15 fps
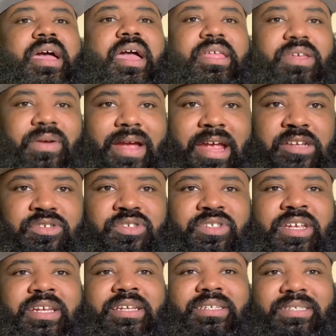and you're
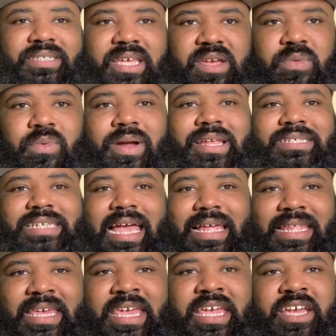interested to see what
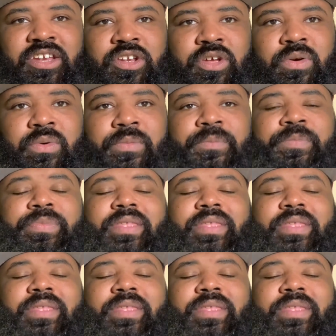exactly he can do.